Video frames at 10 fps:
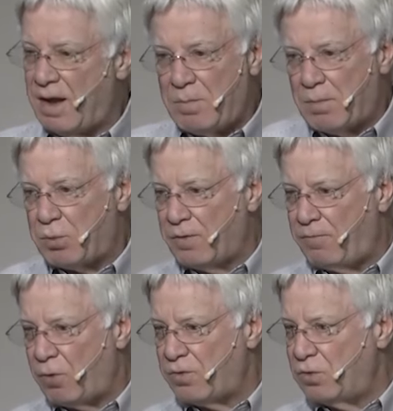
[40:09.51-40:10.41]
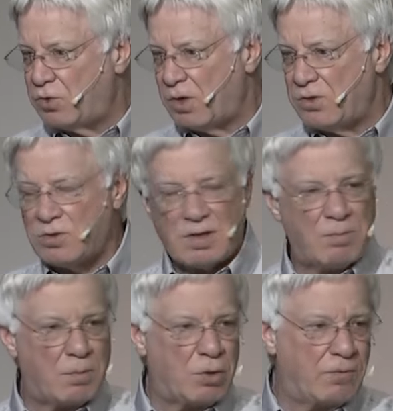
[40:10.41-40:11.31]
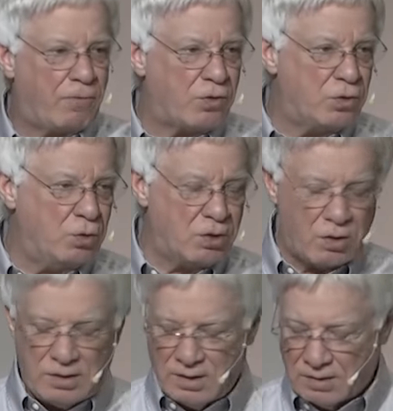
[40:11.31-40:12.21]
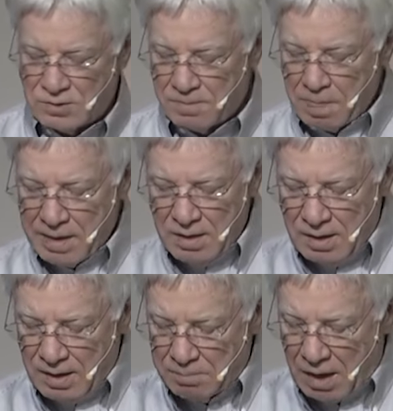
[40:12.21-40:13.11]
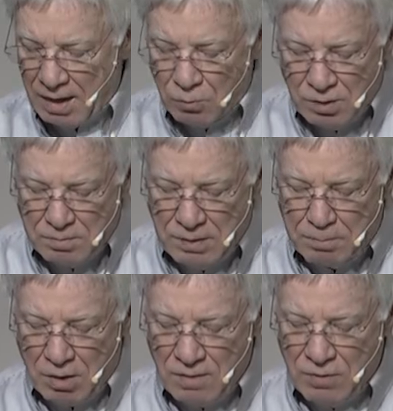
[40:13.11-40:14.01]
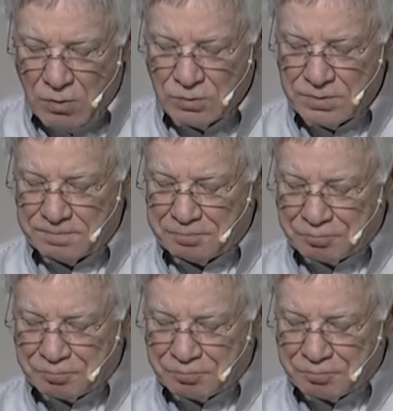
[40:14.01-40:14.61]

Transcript: I'm going to bring forth new treasures, I'm going to bring forth new anointings, and I want to be part of those.